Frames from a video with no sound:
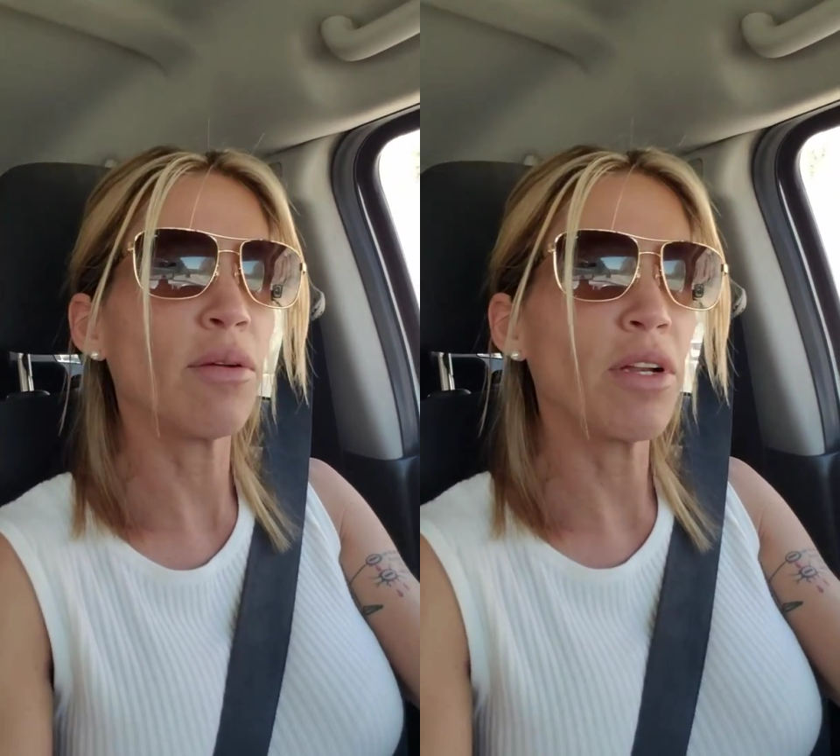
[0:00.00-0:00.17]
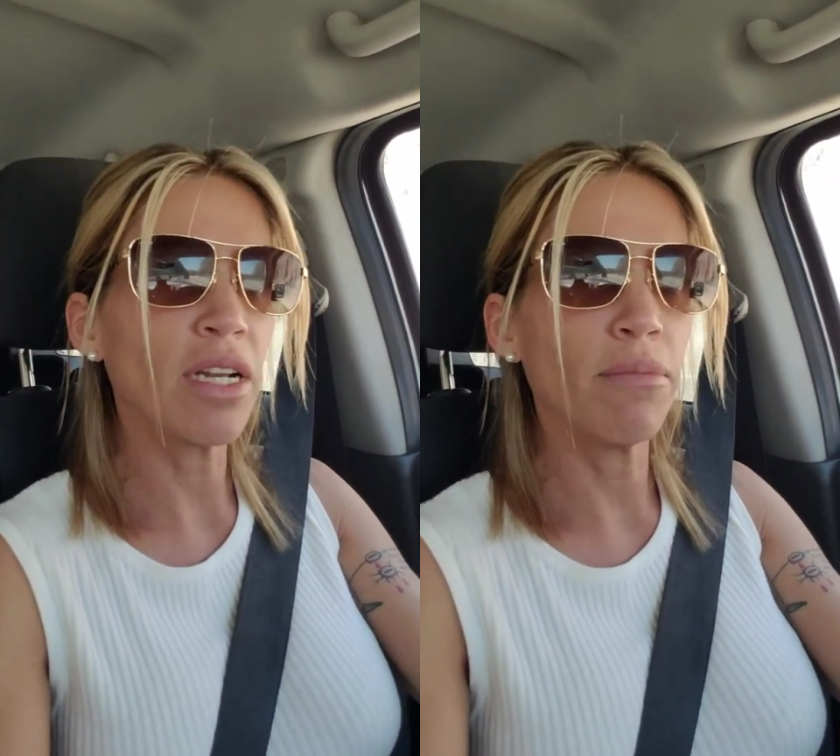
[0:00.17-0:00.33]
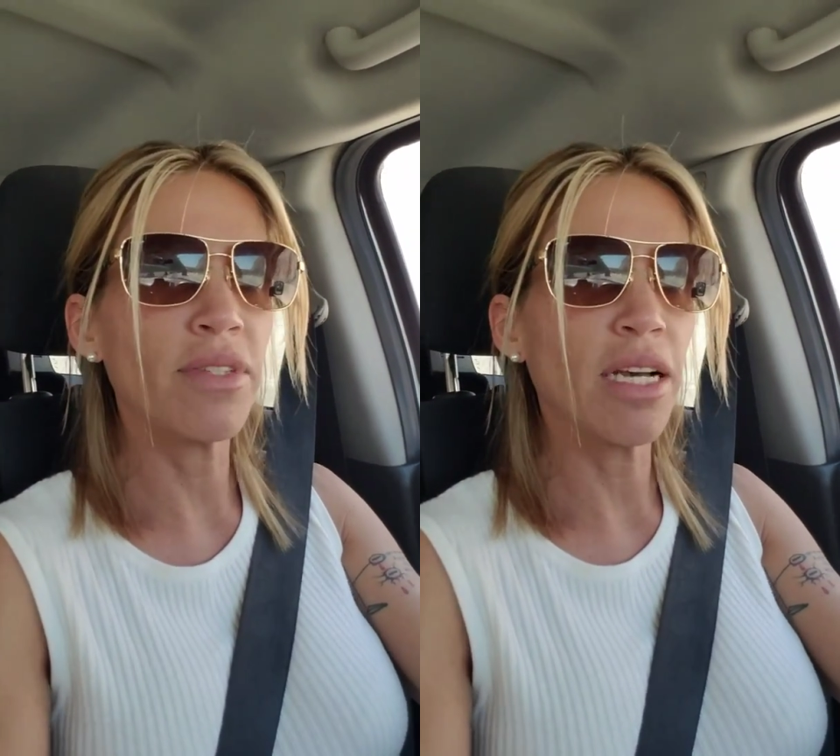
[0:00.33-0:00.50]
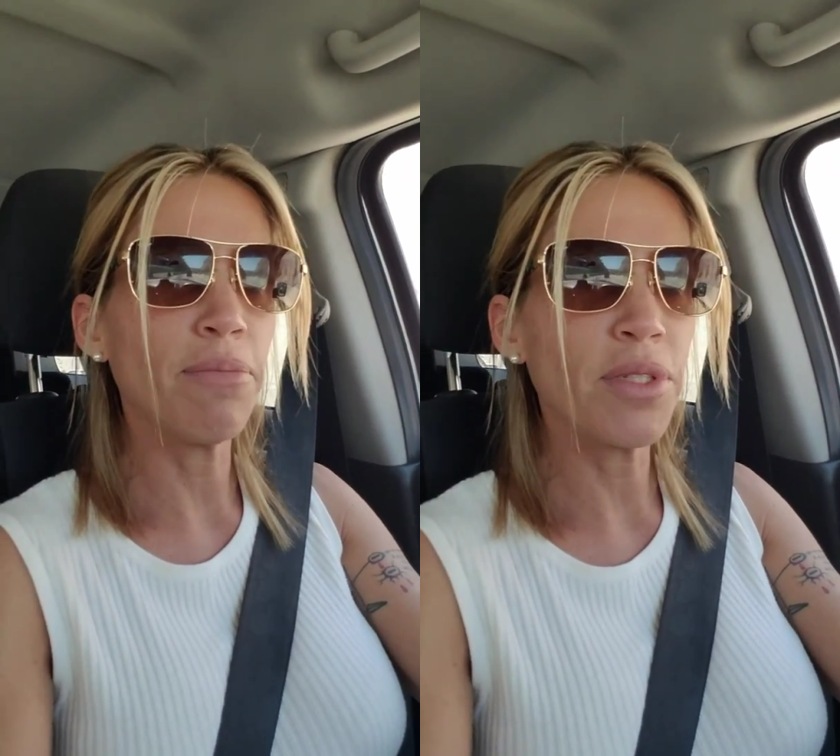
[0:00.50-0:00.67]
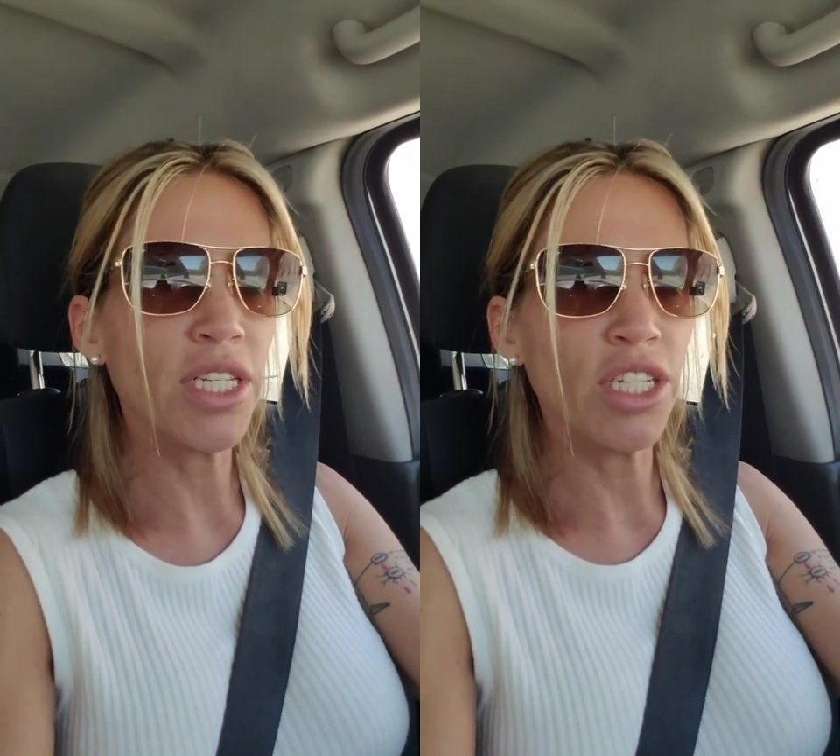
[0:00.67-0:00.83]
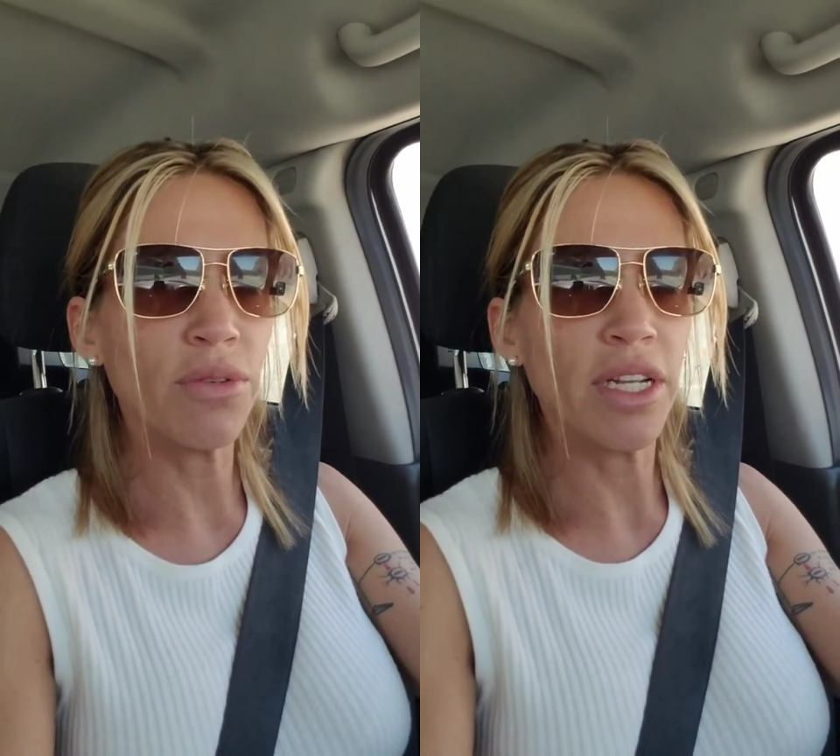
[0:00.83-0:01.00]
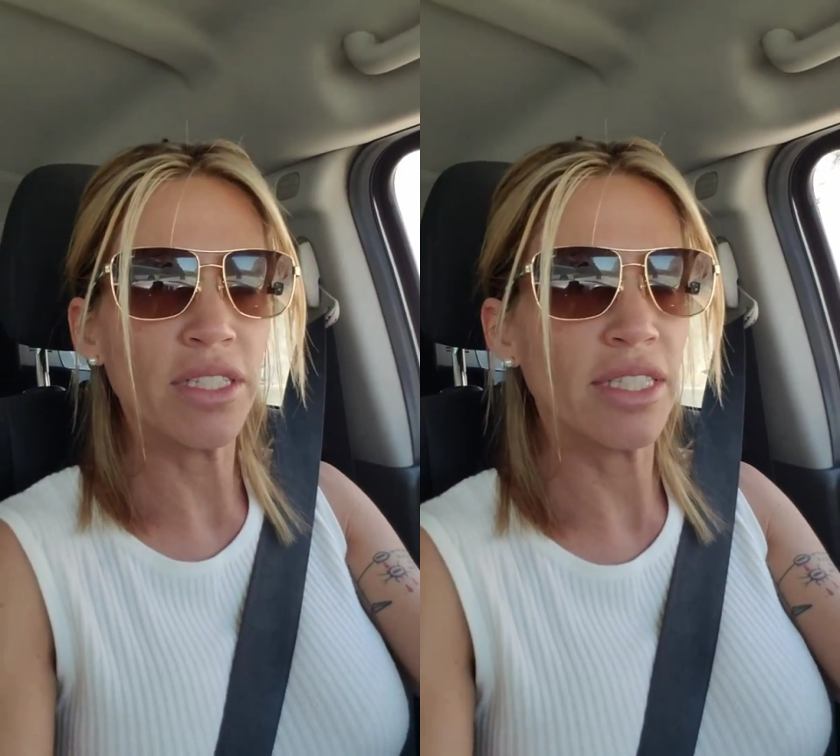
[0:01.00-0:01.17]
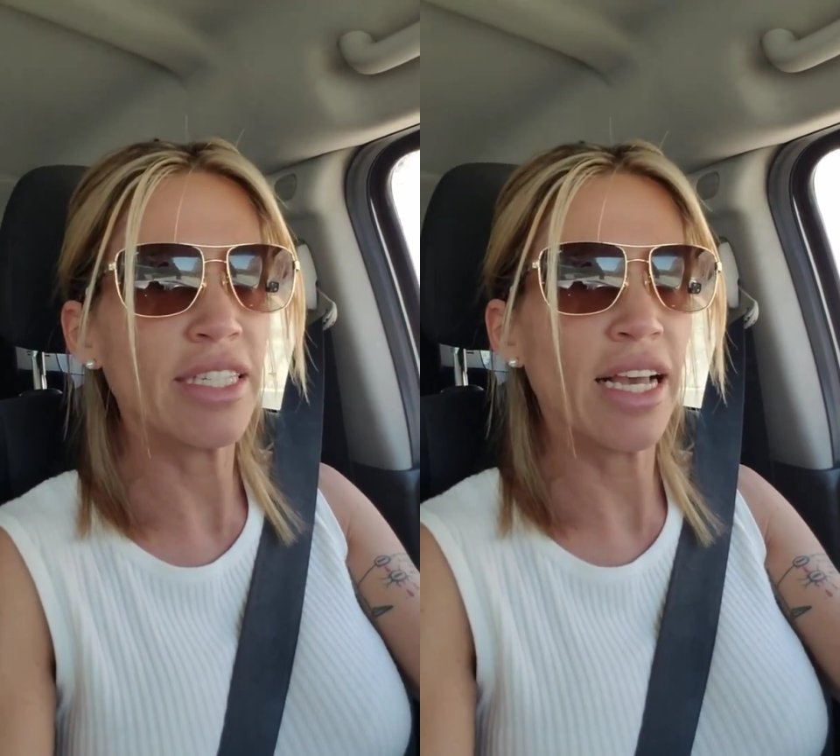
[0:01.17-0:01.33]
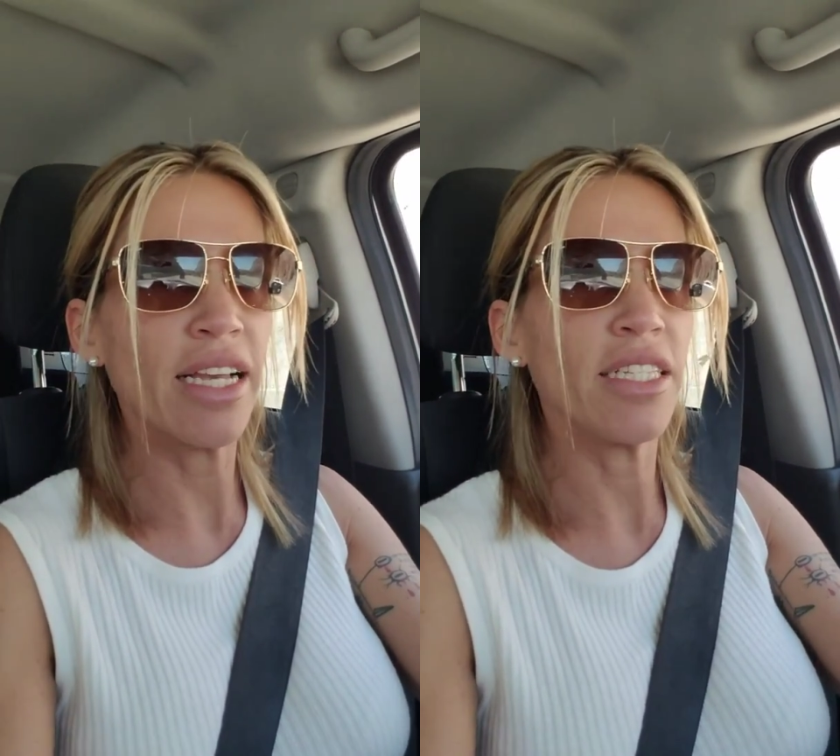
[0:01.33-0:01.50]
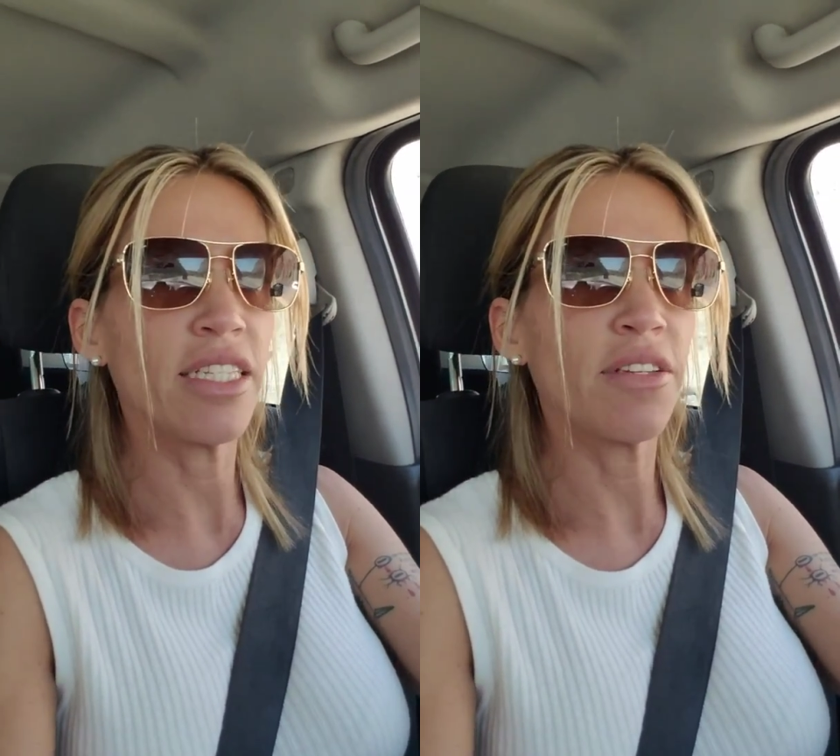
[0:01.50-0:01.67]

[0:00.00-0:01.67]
someone comes up to you and says,